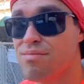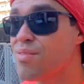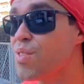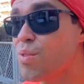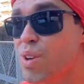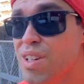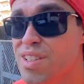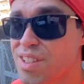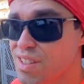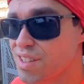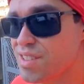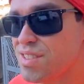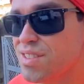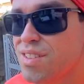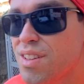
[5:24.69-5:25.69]

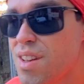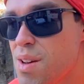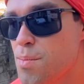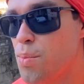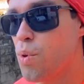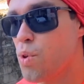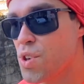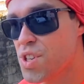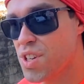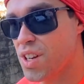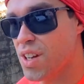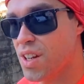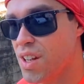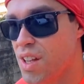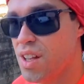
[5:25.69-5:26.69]
rustiest Porsche,